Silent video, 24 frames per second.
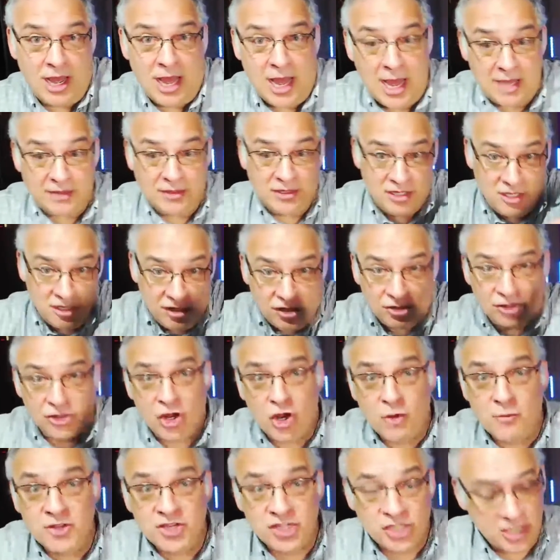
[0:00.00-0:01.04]
on the
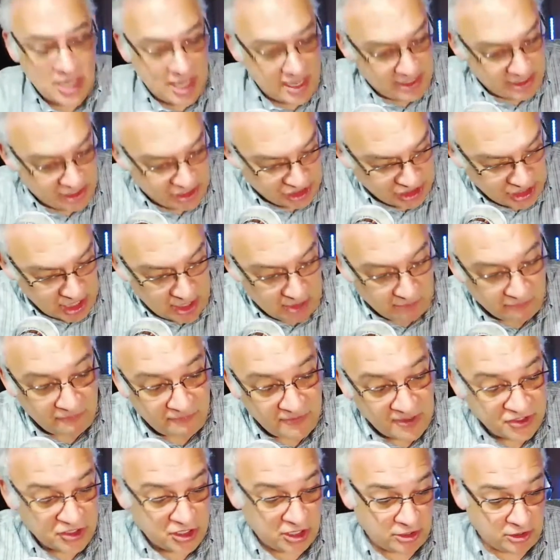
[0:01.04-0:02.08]
thermostat itself
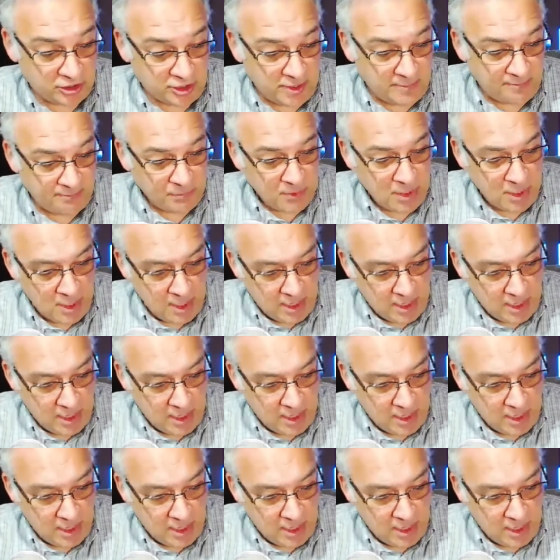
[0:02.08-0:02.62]
physically.